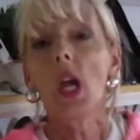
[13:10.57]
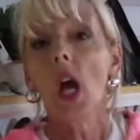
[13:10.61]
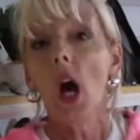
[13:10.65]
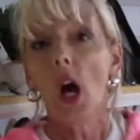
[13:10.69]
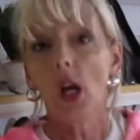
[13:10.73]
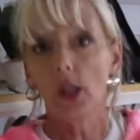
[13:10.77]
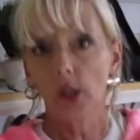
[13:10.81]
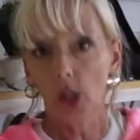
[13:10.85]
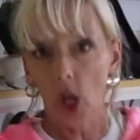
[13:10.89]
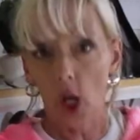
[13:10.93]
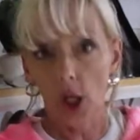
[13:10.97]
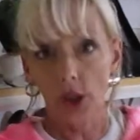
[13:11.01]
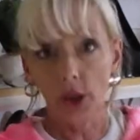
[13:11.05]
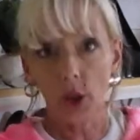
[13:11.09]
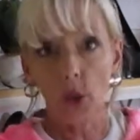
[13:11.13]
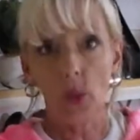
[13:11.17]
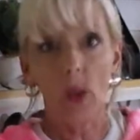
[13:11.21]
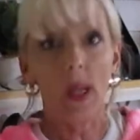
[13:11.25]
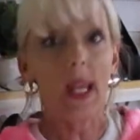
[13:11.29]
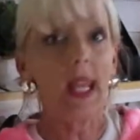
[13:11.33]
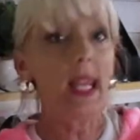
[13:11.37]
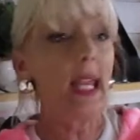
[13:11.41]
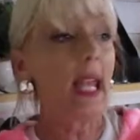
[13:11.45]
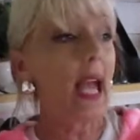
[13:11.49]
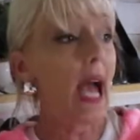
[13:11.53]
along the
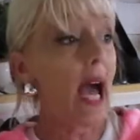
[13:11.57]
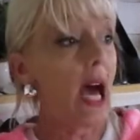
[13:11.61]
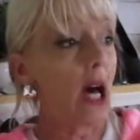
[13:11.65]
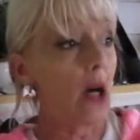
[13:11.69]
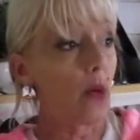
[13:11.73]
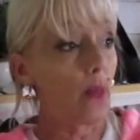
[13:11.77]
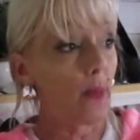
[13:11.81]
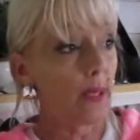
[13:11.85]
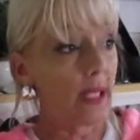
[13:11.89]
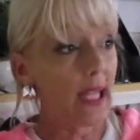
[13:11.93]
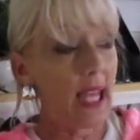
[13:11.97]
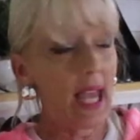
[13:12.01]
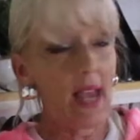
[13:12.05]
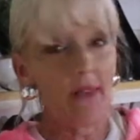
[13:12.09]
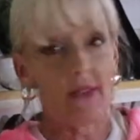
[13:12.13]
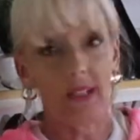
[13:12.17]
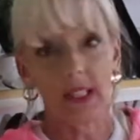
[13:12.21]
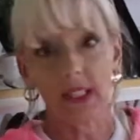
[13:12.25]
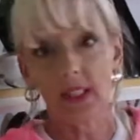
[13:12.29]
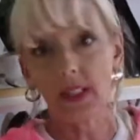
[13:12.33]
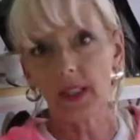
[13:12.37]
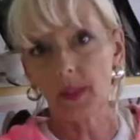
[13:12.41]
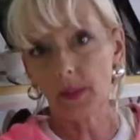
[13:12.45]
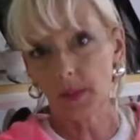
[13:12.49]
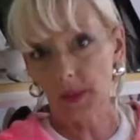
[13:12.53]
way I'll be
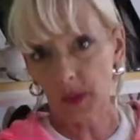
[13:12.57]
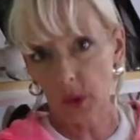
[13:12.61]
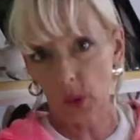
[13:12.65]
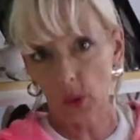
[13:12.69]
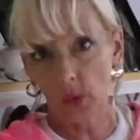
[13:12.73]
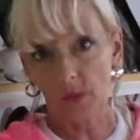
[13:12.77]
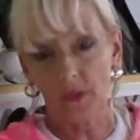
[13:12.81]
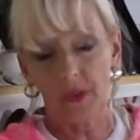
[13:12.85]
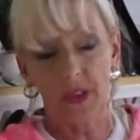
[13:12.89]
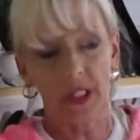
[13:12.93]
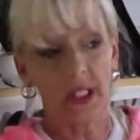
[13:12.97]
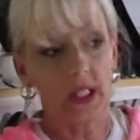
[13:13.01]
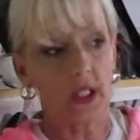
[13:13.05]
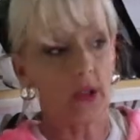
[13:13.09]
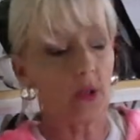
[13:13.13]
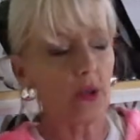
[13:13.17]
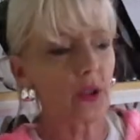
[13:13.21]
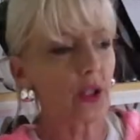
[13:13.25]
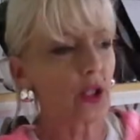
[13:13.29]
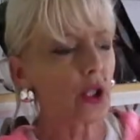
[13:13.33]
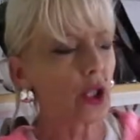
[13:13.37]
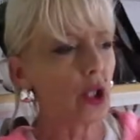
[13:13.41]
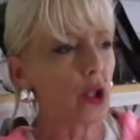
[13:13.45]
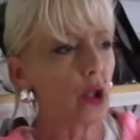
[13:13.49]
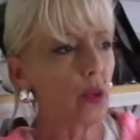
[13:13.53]
having some sold
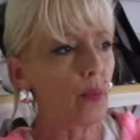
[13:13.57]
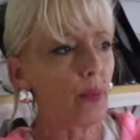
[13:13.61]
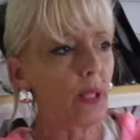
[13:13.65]
videos too.